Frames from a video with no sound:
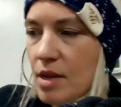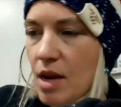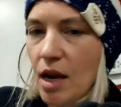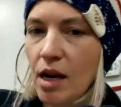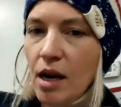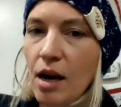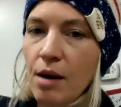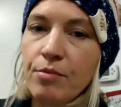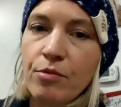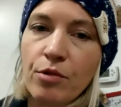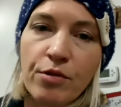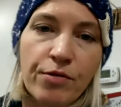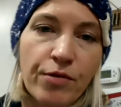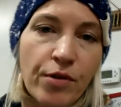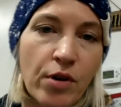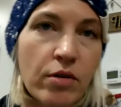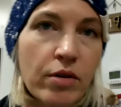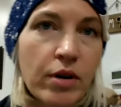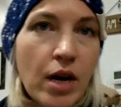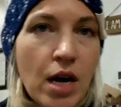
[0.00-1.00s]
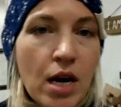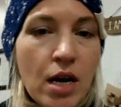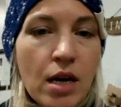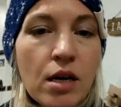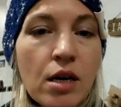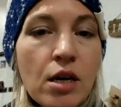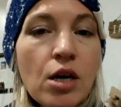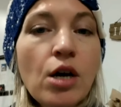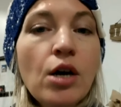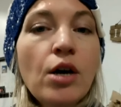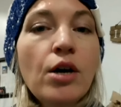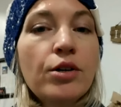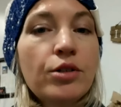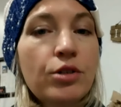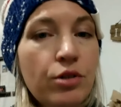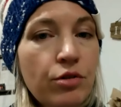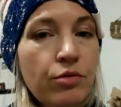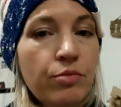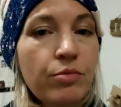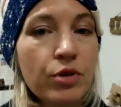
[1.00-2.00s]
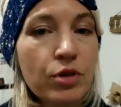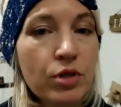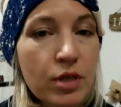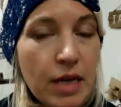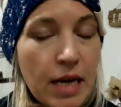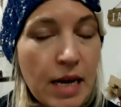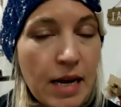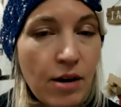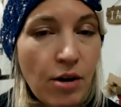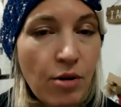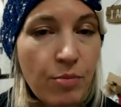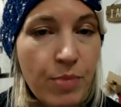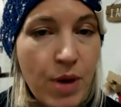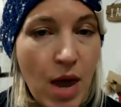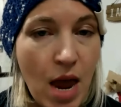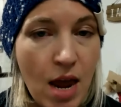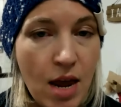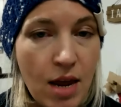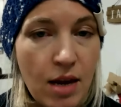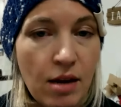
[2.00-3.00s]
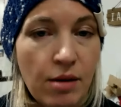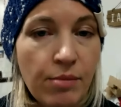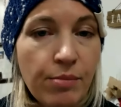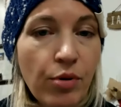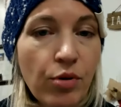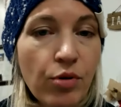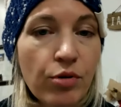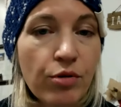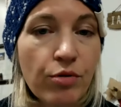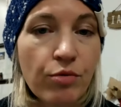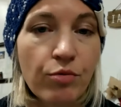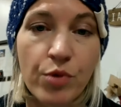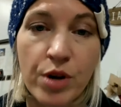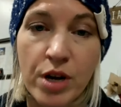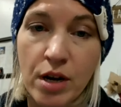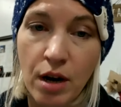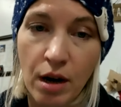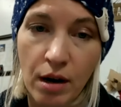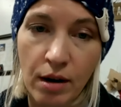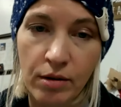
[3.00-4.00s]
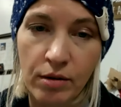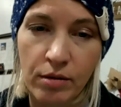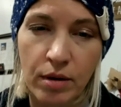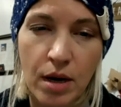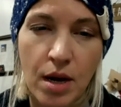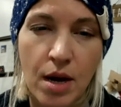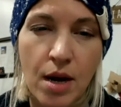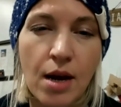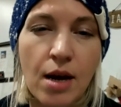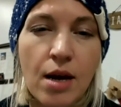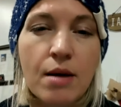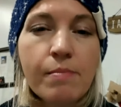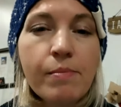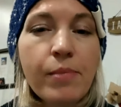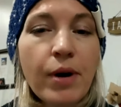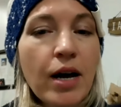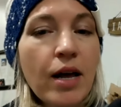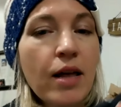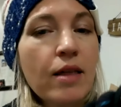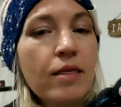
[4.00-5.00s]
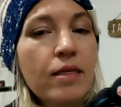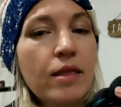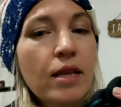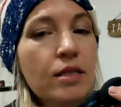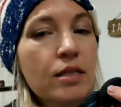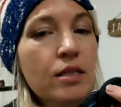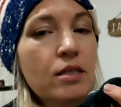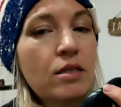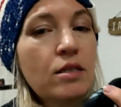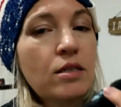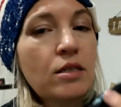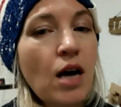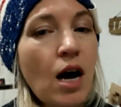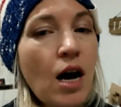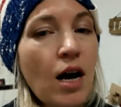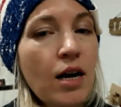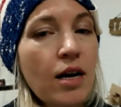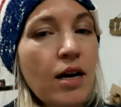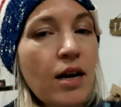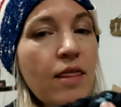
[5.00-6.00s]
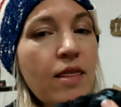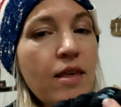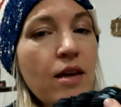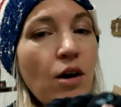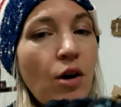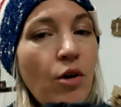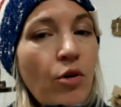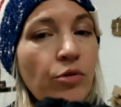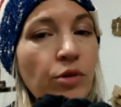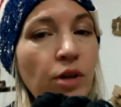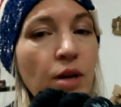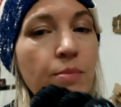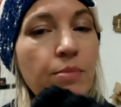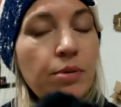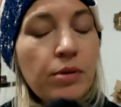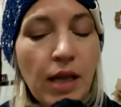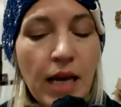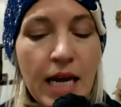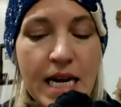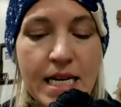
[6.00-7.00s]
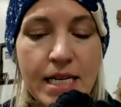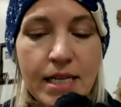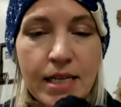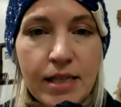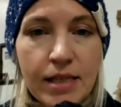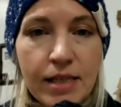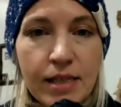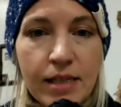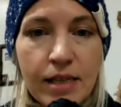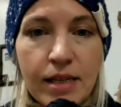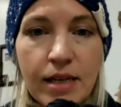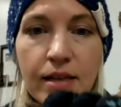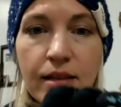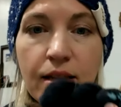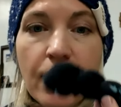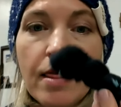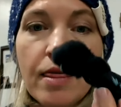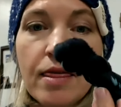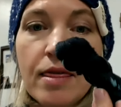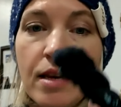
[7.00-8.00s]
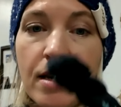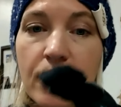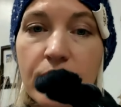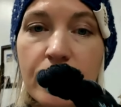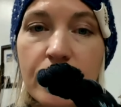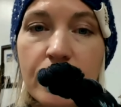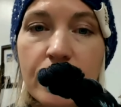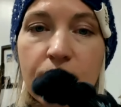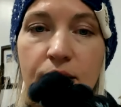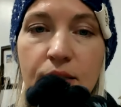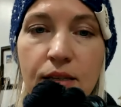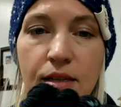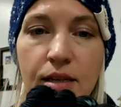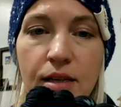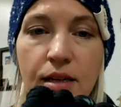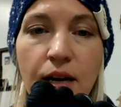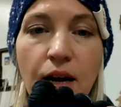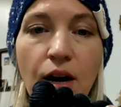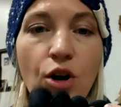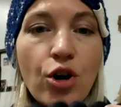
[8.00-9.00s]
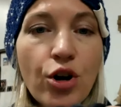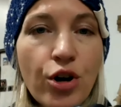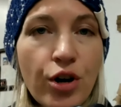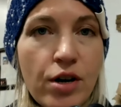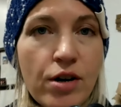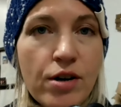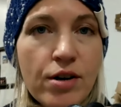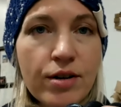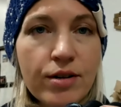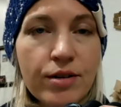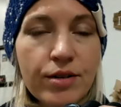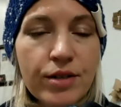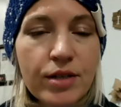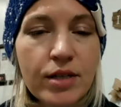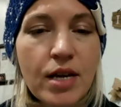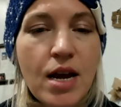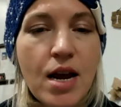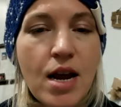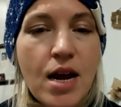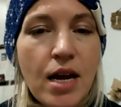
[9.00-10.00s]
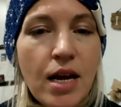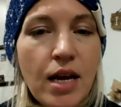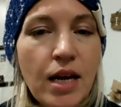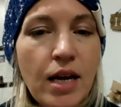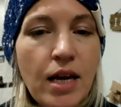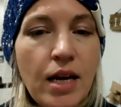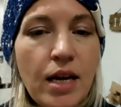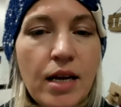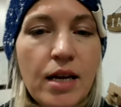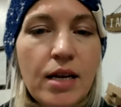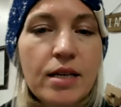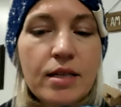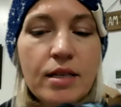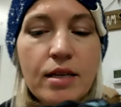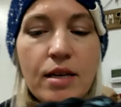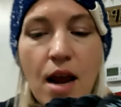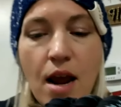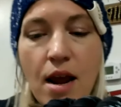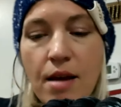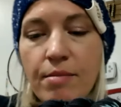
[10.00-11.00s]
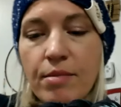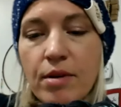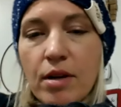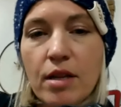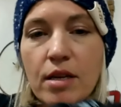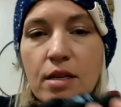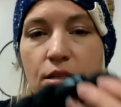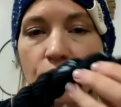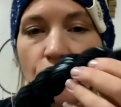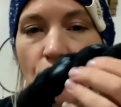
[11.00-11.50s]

And I'm referring to Mosquito Bay in Puerto Rico, but it's not the only place that this occurs. It is named, this